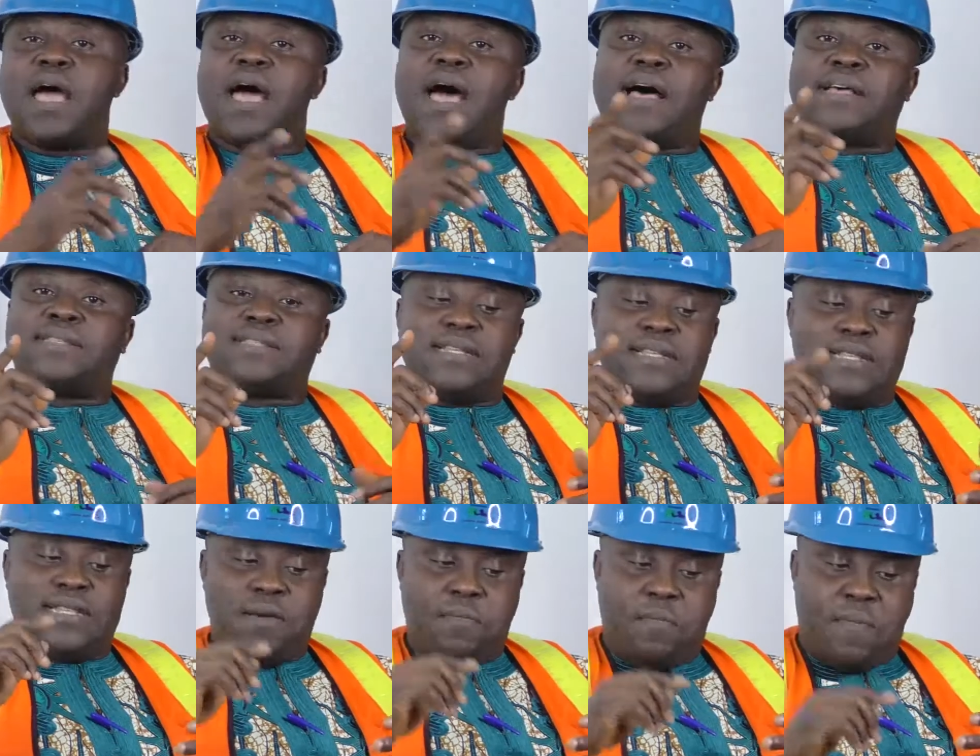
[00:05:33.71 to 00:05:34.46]
as
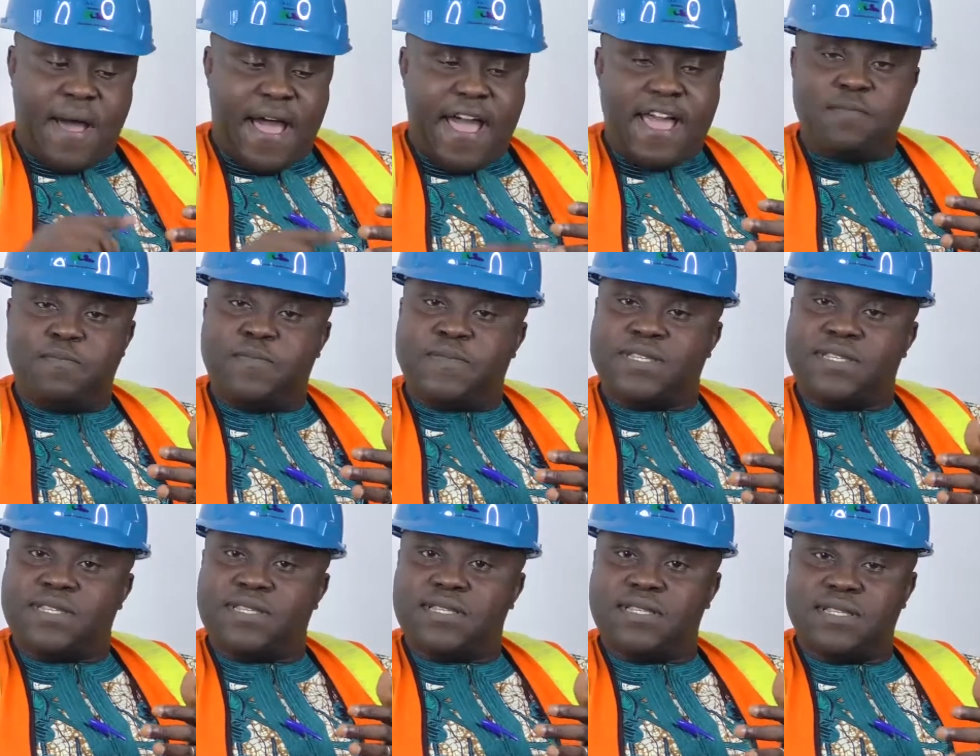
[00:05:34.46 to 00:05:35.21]
in the
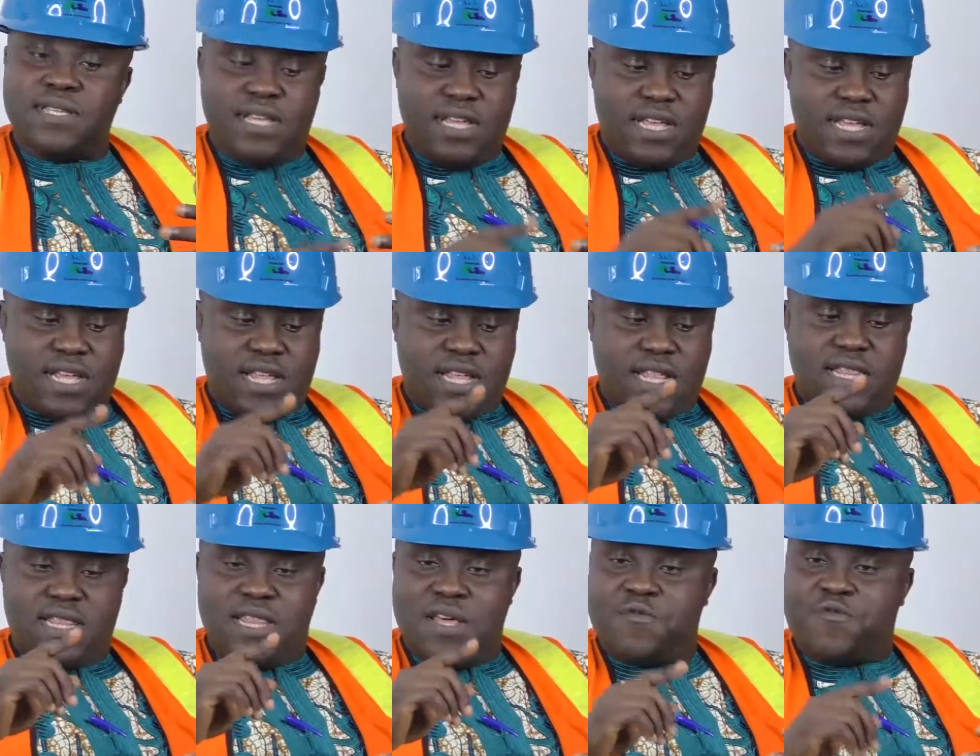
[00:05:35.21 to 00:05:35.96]
pipes,
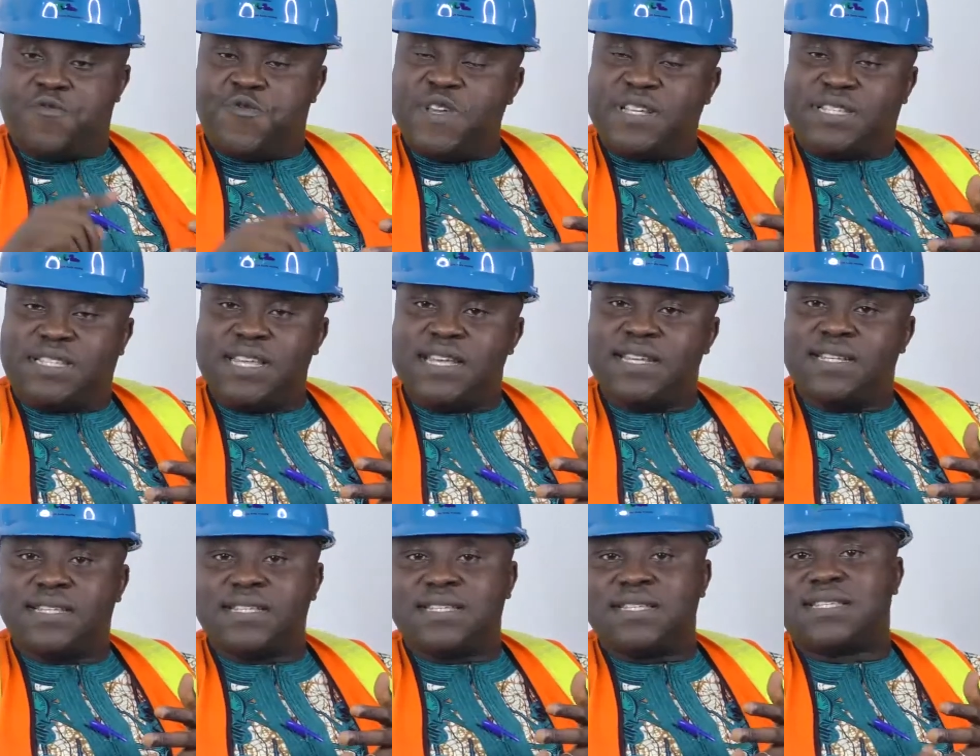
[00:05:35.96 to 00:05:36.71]
the
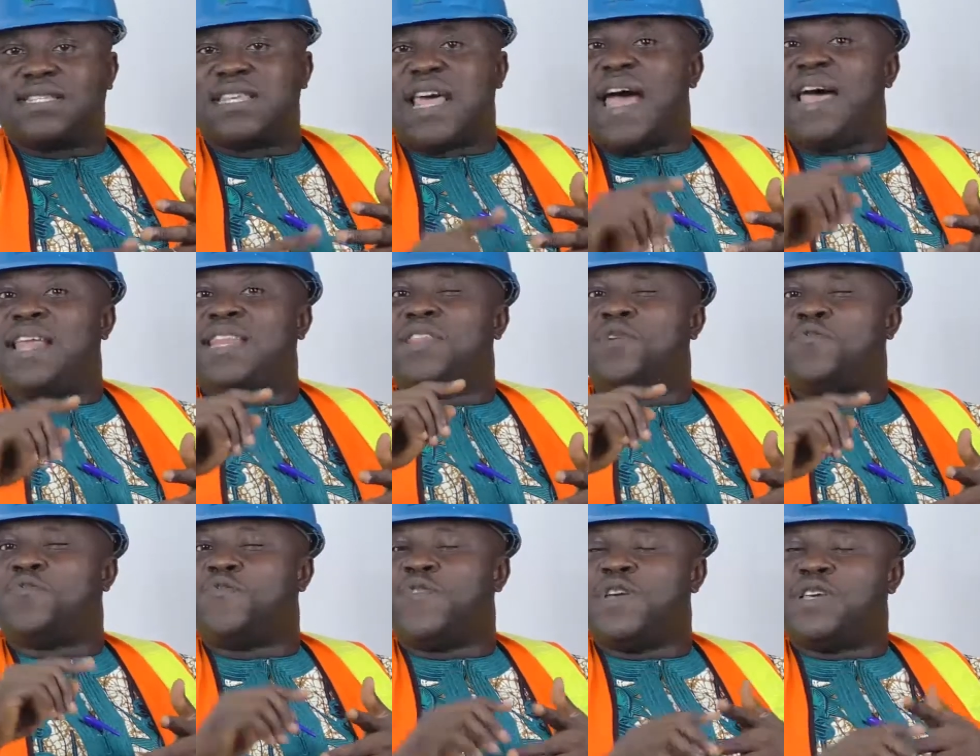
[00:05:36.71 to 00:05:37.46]
fittings, and
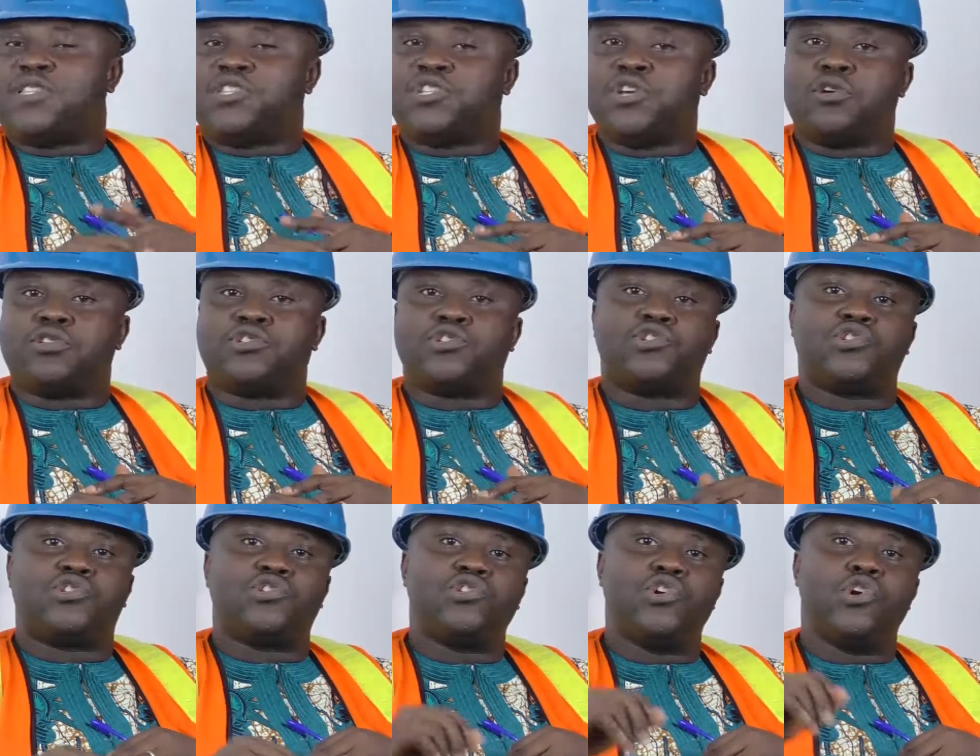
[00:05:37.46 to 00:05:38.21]
the
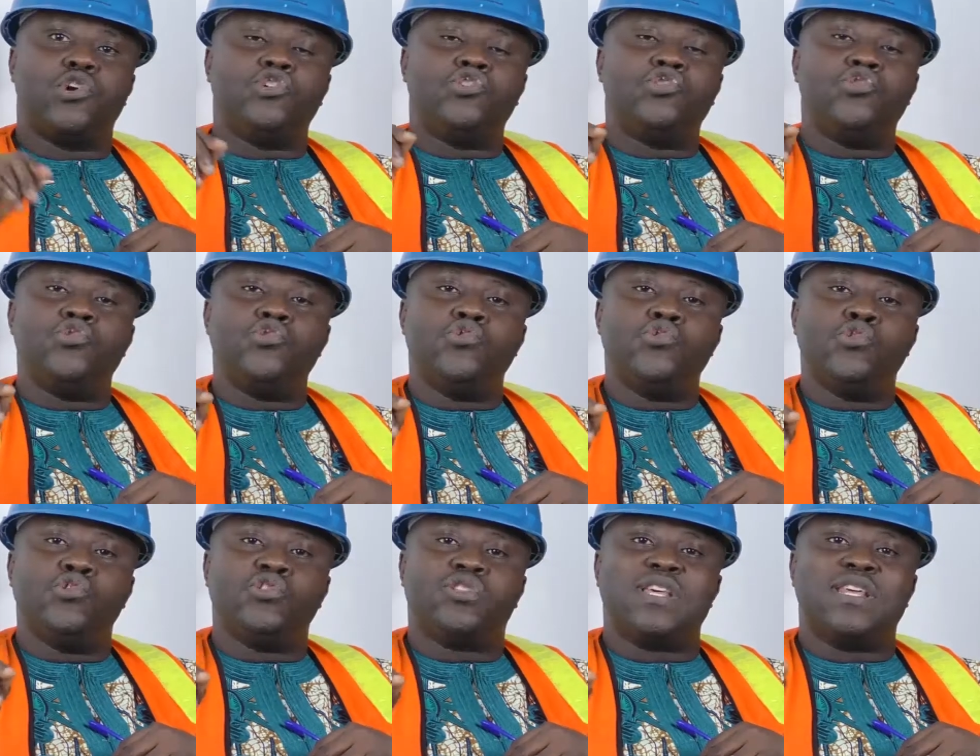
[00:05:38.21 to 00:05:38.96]
fixtures
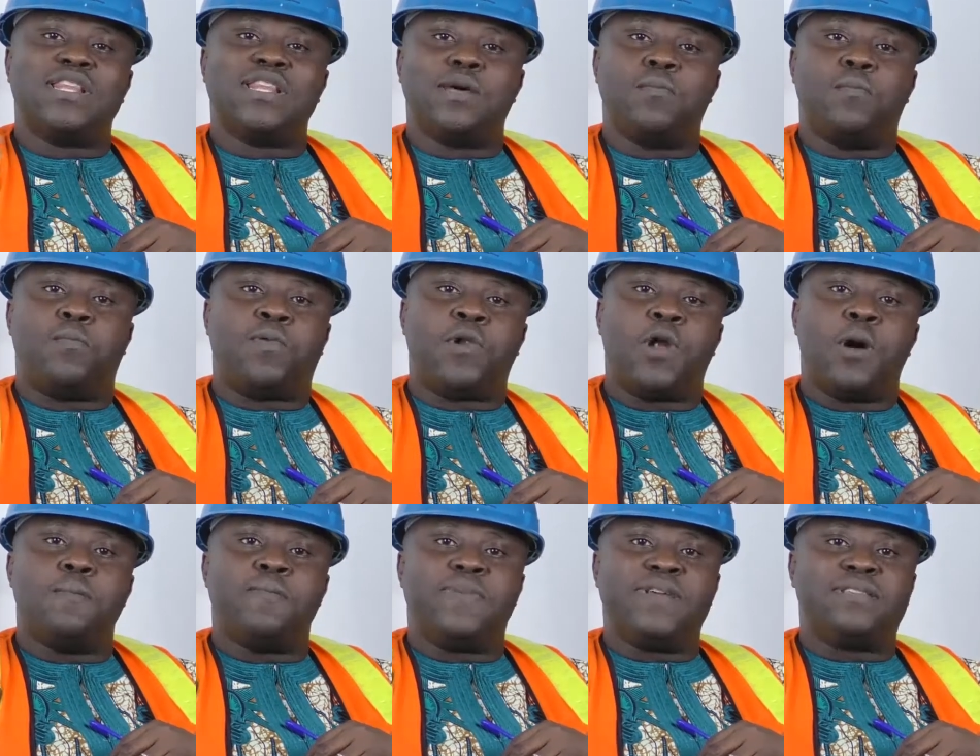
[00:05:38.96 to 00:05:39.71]
used in the
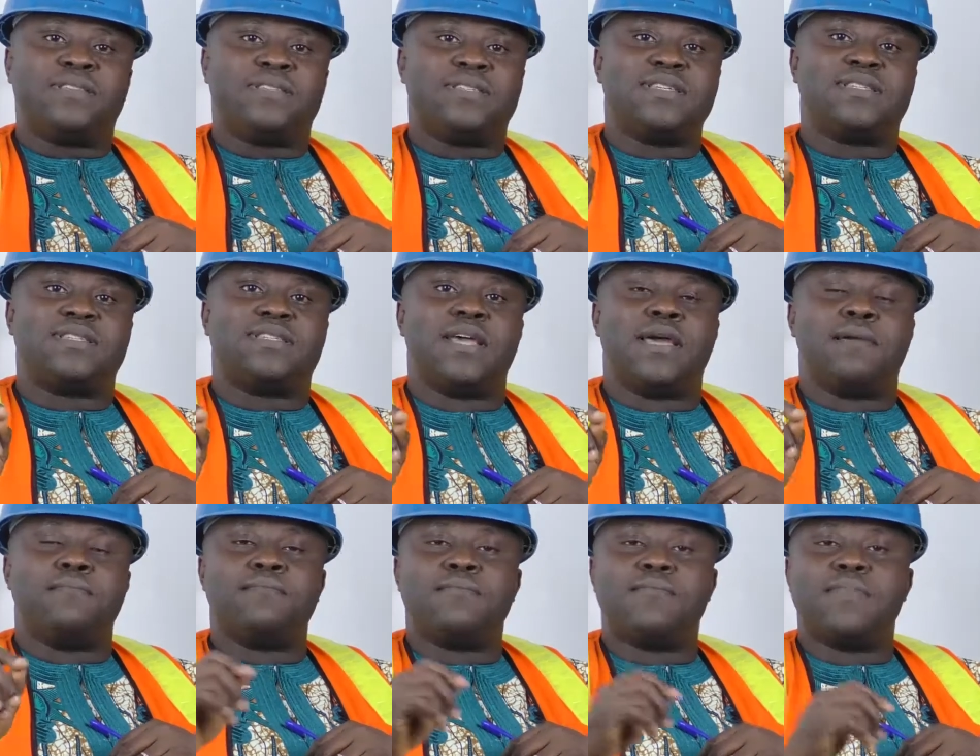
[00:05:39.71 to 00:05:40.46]
plumbing
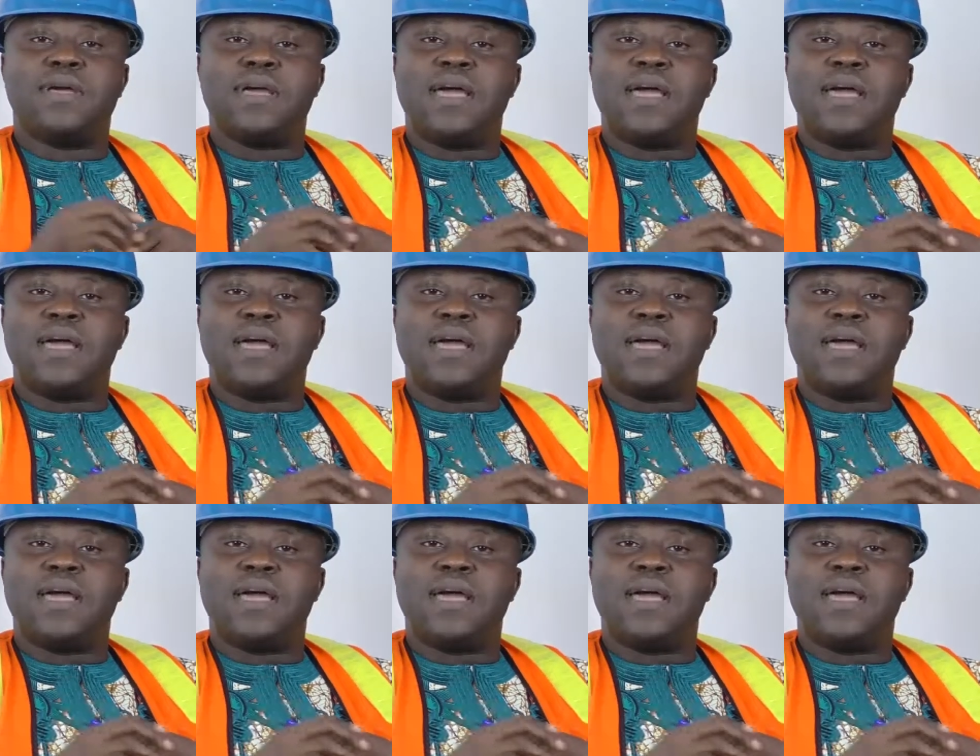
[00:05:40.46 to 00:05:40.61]
system,